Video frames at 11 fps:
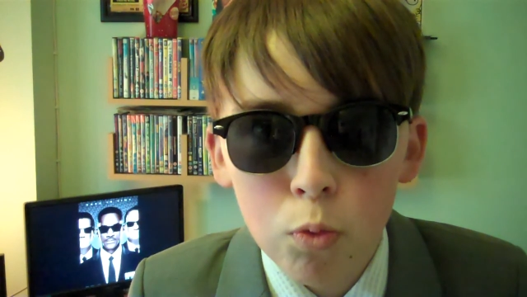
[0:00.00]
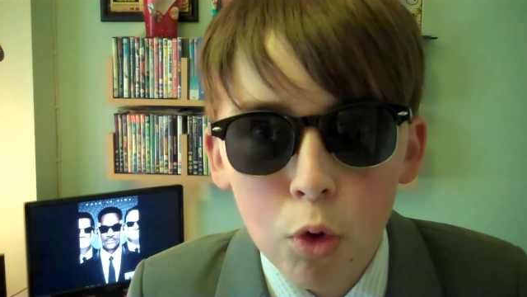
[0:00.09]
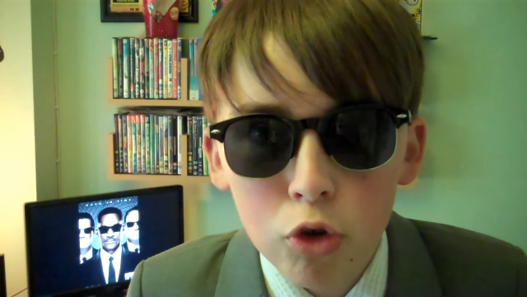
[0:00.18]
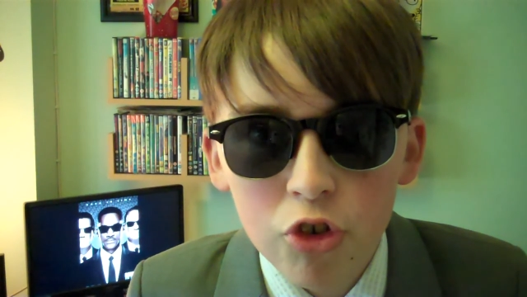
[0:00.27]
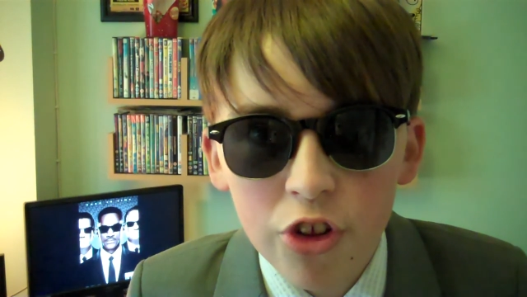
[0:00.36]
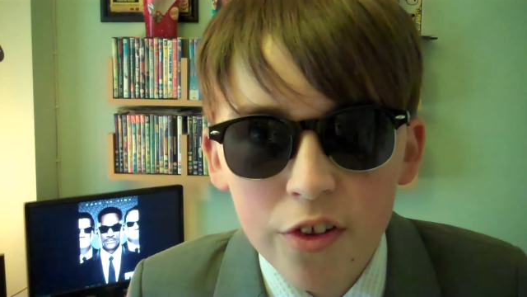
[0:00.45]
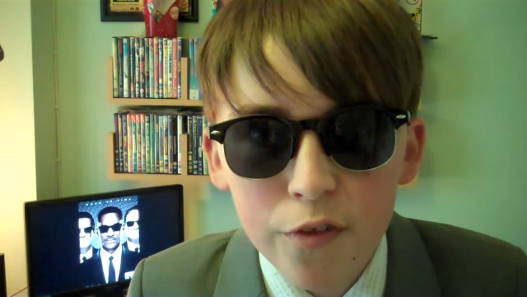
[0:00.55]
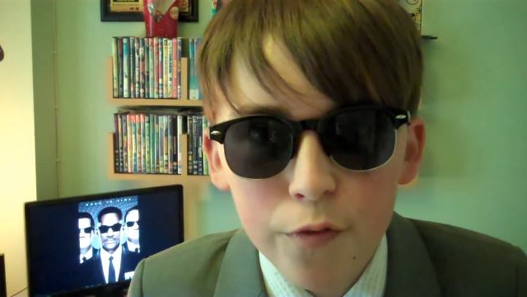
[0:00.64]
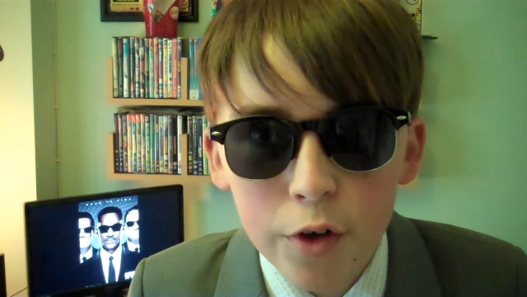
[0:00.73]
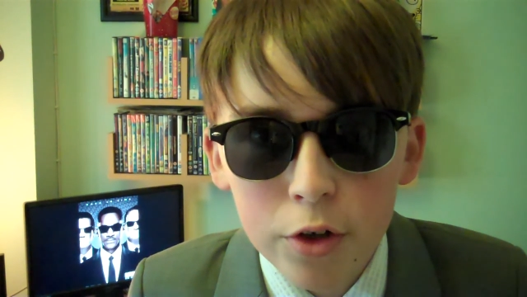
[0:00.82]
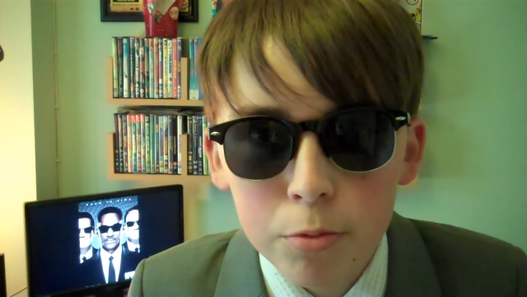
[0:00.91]
Watch
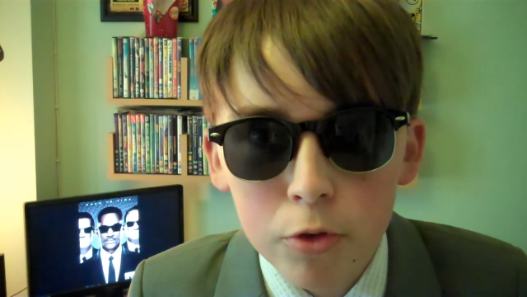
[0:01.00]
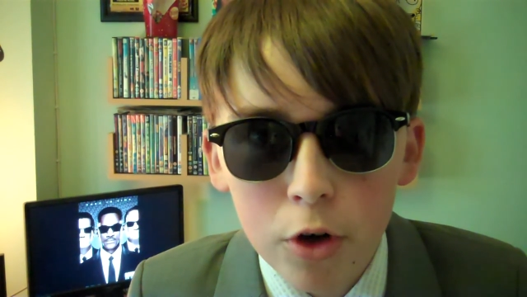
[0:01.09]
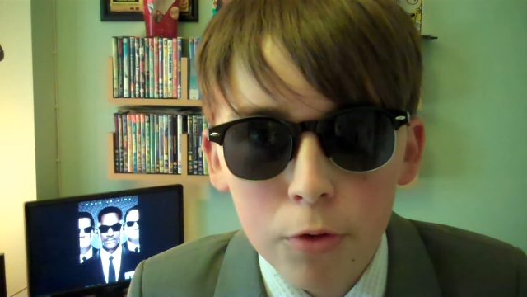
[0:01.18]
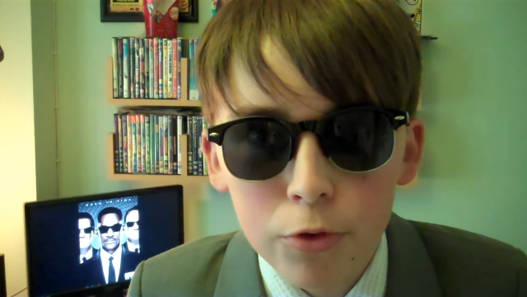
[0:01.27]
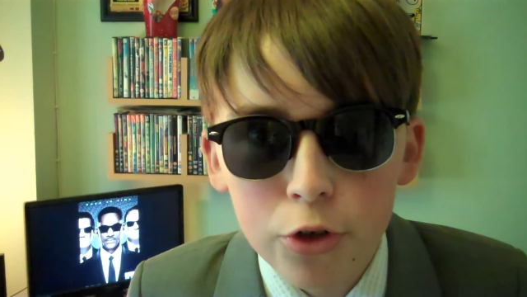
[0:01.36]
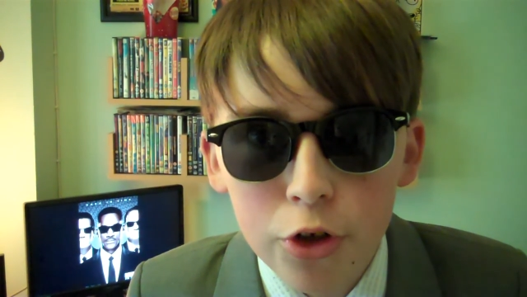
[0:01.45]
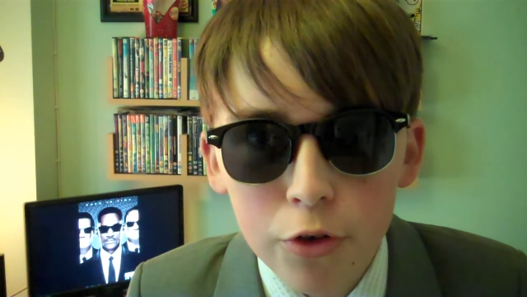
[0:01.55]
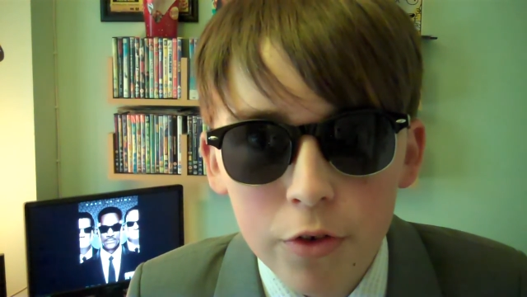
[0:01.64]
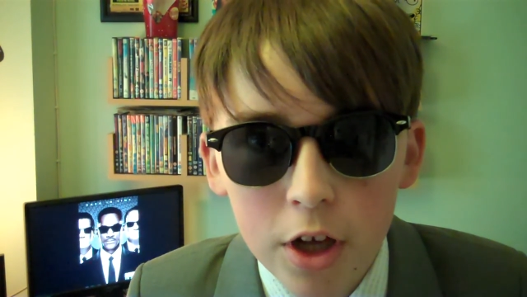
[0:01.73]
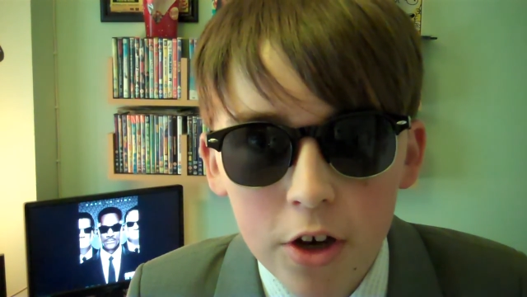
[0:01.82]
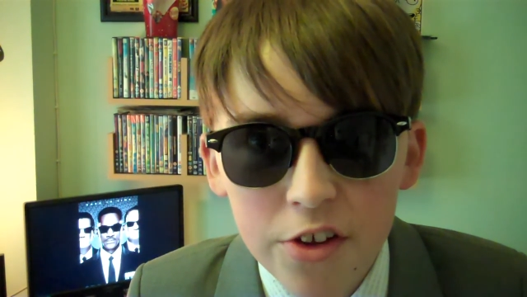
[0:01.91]
this film or I'll
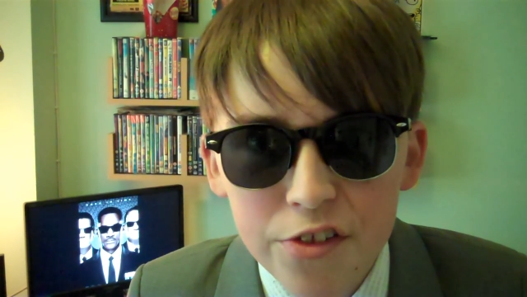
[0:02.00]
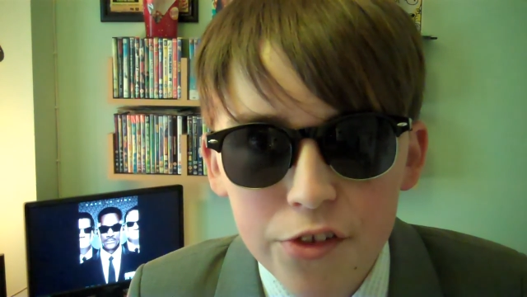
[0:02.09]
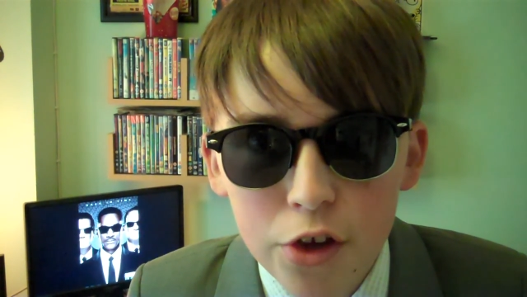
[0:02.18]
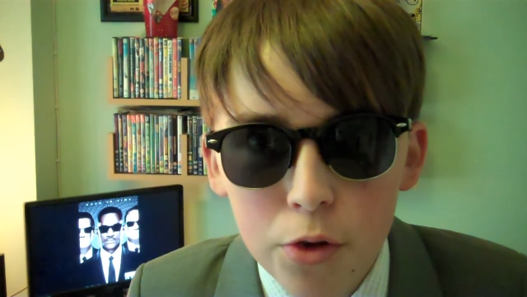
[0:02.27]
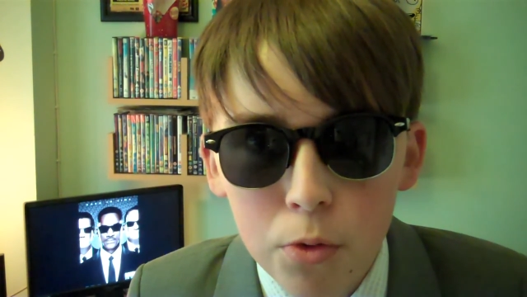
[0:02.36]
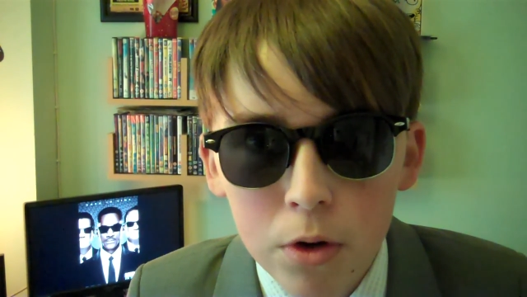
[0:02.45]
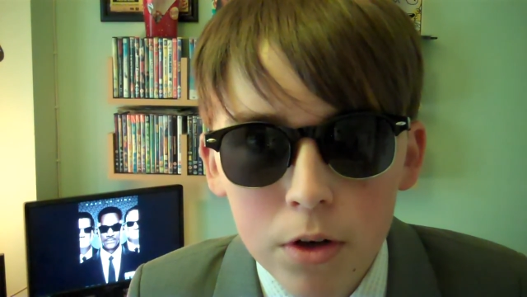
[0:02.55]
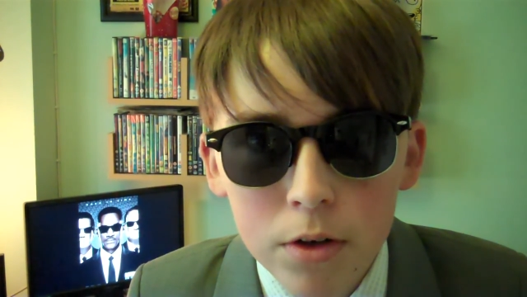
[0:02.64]
neuralise you.